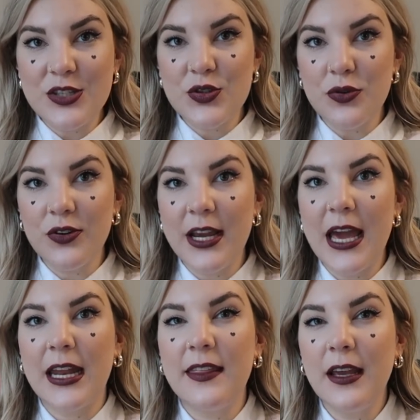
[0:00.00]
is jewelry,
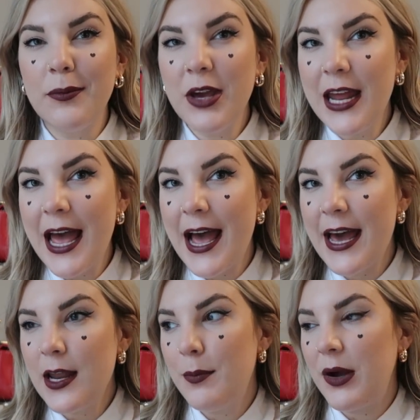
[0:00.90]
and I think I'm gonna
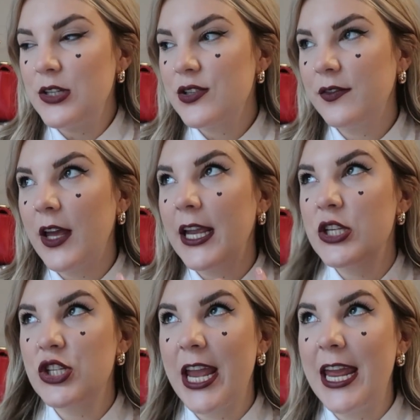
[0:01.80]
add a bunch of
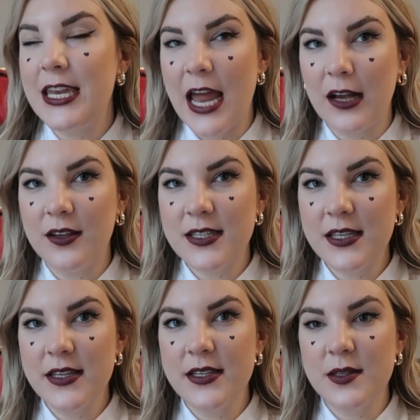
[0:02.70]
like chain
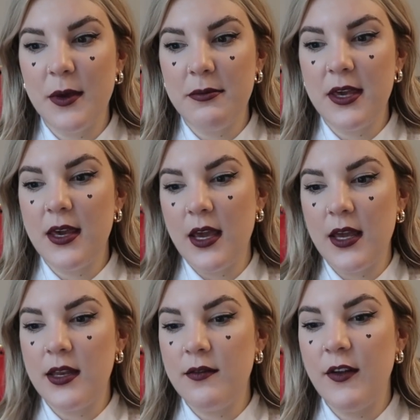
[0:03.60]
necklaces, maybe
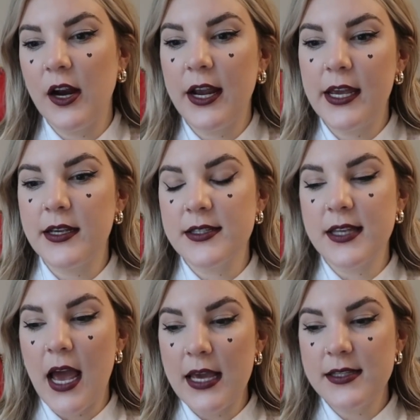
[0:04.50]
in varying
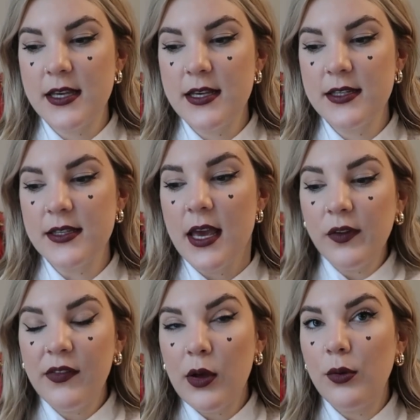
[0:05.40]
sizes.
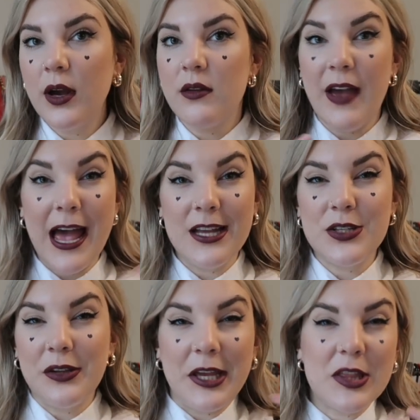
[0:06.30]
Hopefully that will kind of add
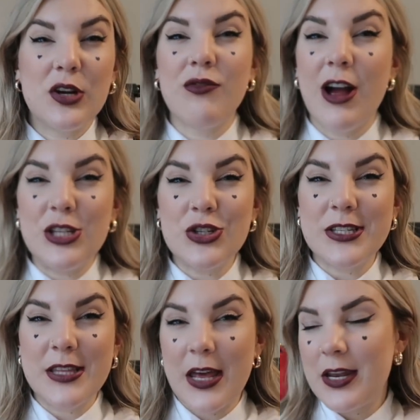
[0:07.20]
to like the grunge
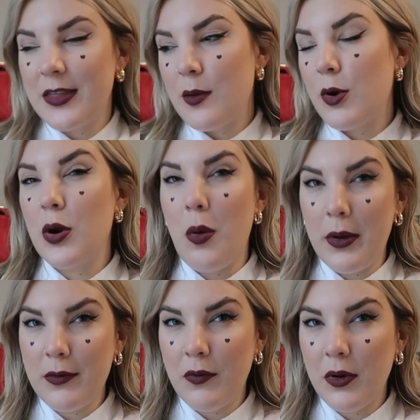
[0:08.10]
aesthetic that we're
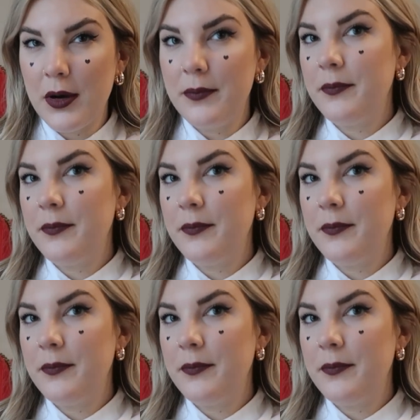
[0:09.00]
going for.